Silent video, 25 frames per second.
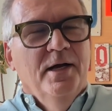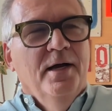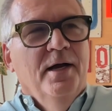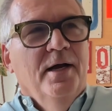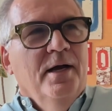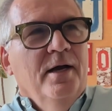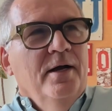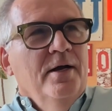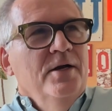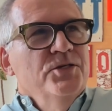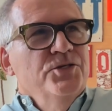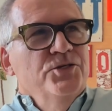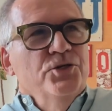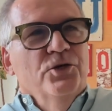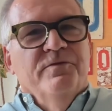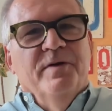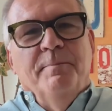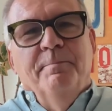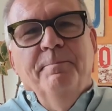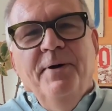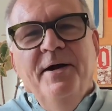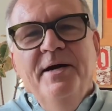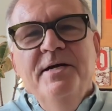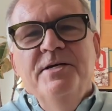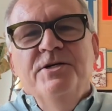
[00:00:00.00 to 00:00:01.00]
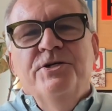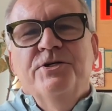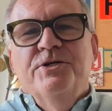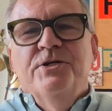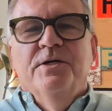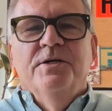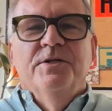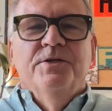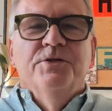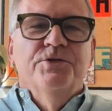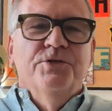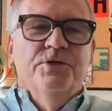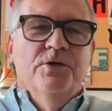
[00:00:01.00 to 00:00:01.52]
serving
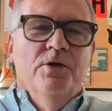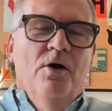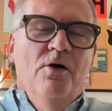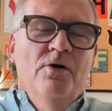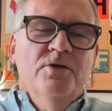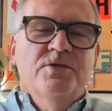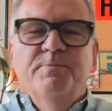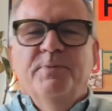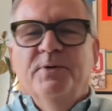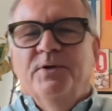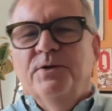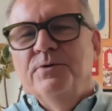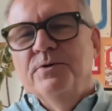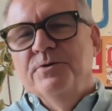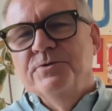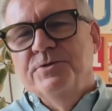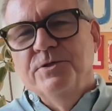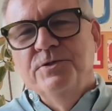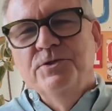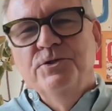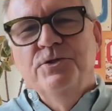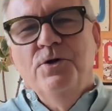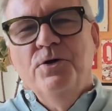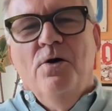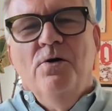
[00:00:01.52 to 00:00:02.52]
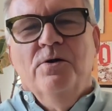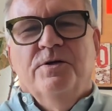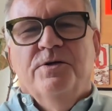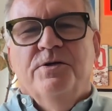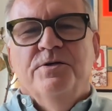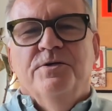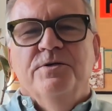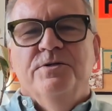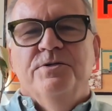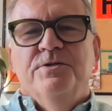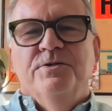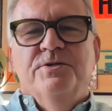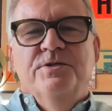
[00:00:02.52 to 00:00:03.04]
patients and hospitals and
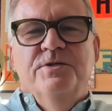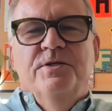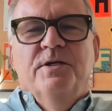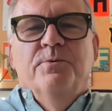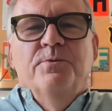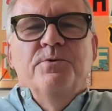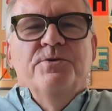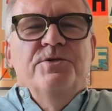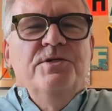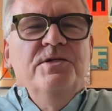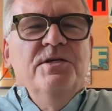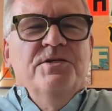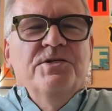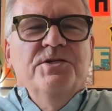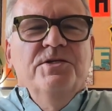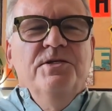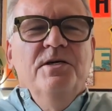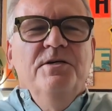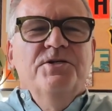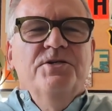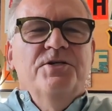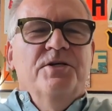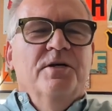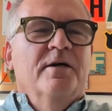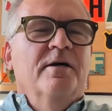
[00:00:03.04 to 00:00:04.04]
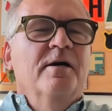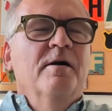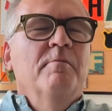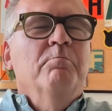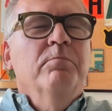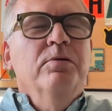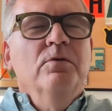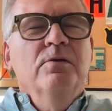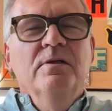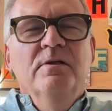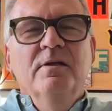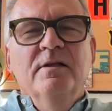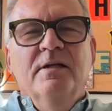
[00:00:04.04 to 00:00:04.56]
doctors. That it was just such
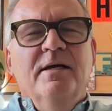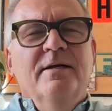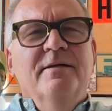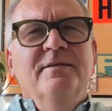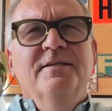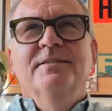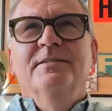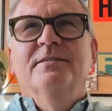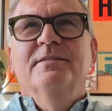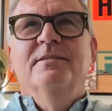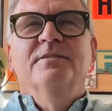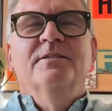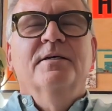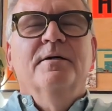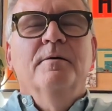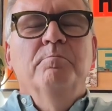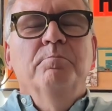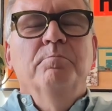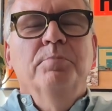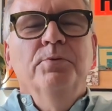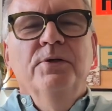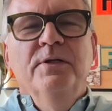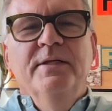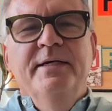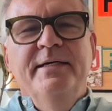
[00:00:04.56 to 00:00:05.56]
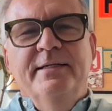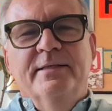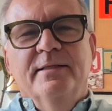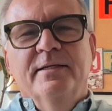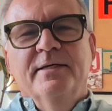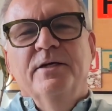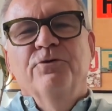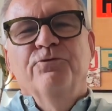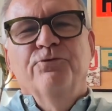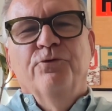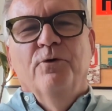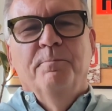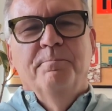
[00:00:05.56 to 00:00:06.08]
a completely
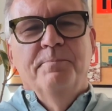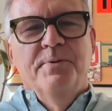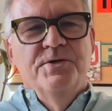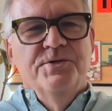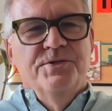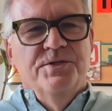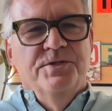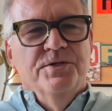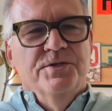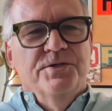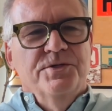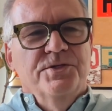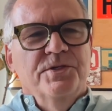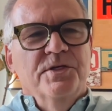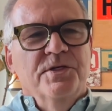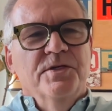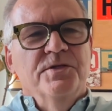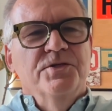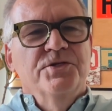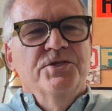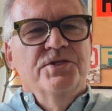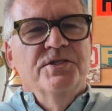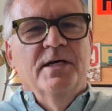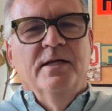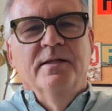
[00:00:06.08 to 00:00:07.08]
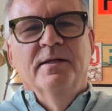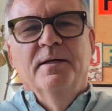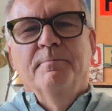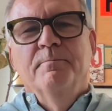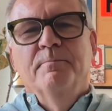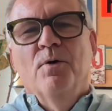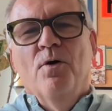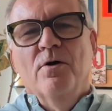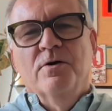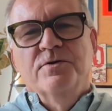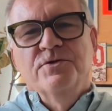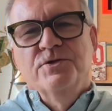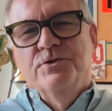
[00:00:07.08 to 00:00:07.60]
different business than selling
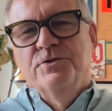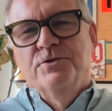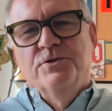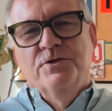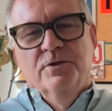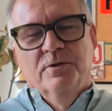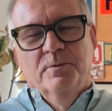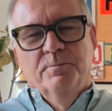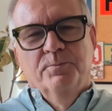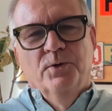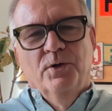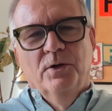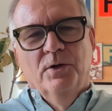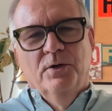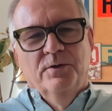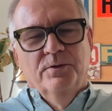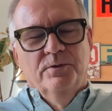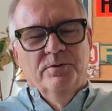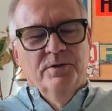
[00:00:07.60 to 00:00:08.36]
boxes to the Broad.